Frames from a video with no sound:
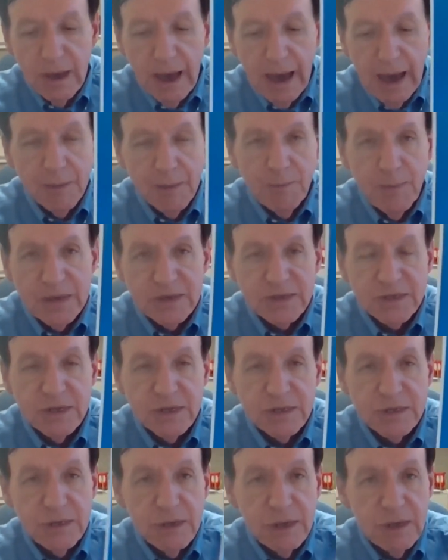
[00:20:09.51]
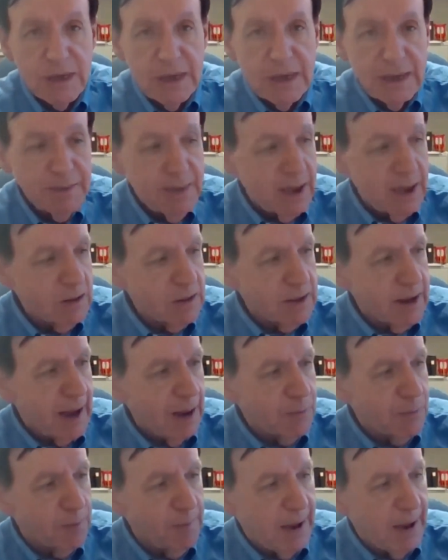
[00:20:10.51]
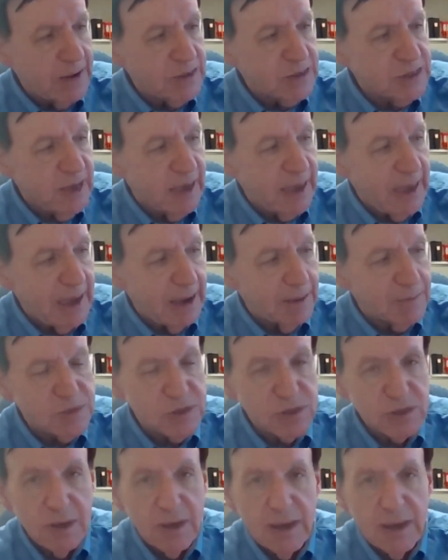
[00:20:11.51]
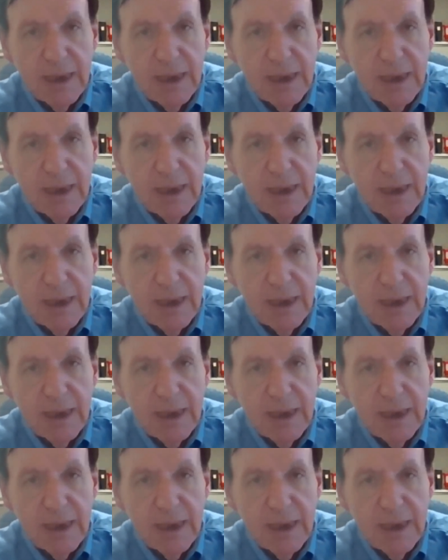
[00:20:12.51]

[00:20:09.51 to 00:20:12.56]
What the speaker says: on business email compromise scams.